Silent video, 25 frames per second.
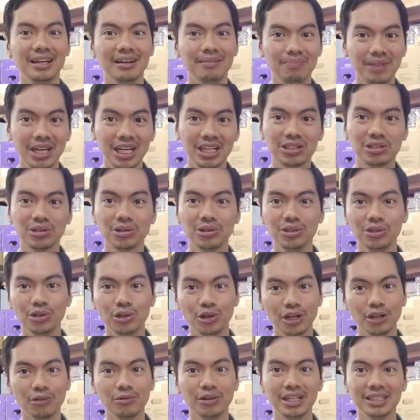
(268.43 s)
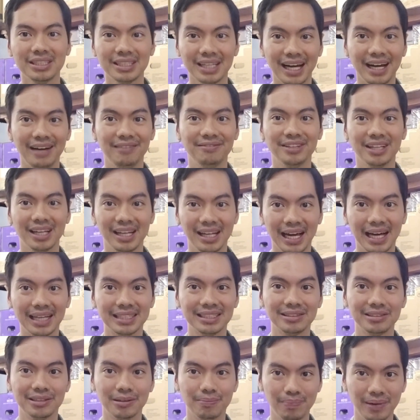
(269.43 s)
make sure you always have the
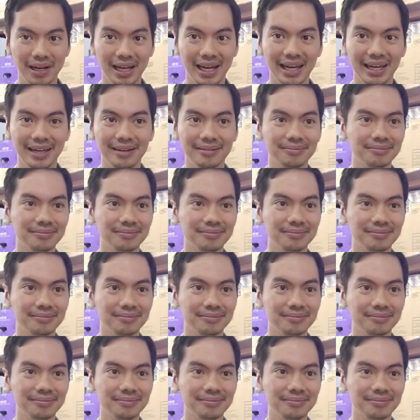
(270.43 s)
last reply.